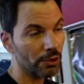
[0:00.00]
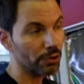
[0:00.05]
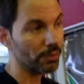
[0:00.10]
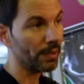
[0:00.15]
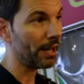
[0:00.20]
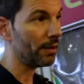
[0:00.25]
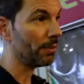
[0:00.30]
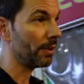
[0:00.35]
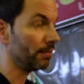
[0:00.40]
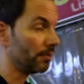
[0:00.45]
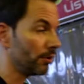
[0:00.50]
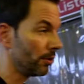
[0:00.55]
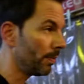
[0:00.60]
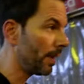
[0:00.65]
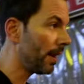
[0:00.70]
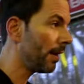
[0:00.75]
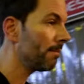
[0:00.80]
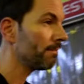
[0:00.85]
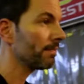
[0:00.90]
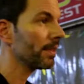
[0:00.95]
which we had a review
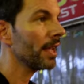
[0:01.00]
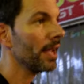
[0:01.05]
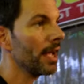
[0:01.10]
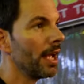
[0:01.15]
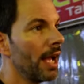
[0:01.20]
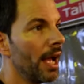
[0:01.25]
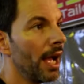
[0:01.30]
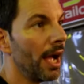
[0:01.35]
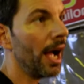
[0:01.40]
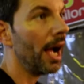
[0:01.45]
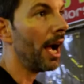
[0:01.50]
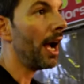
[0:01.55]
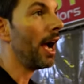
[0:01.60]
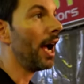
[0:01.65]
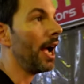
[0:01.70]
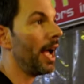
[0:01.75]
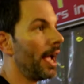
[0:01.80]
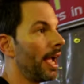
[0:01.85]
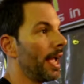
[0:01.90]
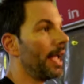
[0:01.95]
about,
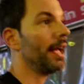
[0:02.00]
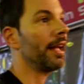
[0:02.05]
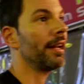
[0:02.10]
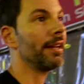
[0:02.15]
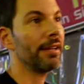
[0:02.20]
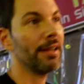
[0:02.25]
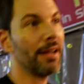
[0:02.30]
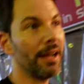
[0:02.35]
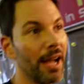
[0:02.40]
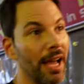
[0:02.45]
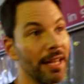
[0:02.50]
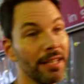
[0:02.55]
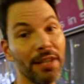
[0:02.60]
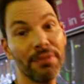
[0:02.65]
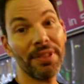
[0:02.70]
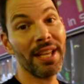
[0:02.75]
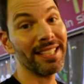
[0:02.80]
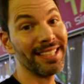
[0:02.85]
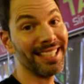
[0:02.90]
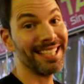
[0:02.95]
and I
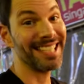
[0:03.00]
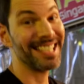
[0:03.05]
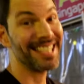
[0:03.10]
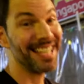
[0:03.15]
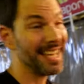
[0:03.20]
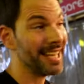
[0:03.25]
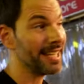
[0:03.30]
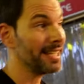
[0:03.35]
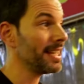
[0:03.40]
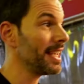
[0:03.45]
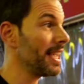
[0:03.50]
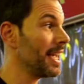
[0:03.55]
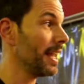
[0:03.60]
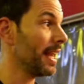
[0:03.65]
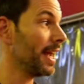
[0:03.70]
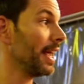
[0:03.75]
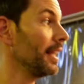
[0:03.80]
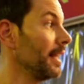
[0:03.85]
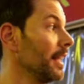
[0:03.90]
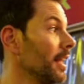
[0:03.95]
love that lens then,
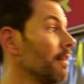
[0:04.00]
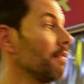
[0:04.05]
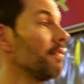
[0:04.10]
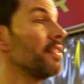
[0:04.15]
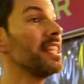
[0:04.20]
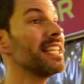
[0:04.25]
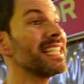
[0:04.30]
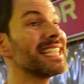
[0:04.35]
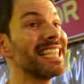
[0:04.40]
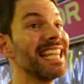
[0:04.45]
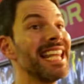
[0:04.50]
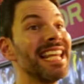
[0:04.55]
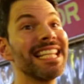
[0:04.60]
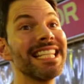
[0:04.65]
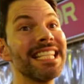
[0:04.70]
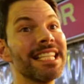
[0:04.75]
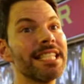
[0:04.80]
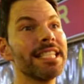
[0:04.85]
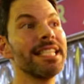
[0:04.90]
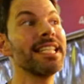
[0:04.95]
and I love this
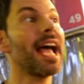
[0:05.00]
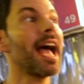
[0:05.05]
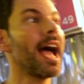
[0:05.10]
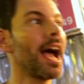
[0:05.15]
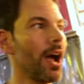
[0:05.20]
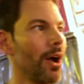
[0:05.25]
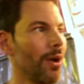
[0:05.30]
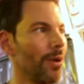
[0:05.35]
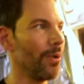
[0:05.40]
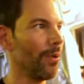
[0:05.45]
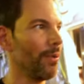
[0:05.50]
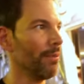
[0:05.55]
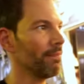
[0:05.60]
lens now.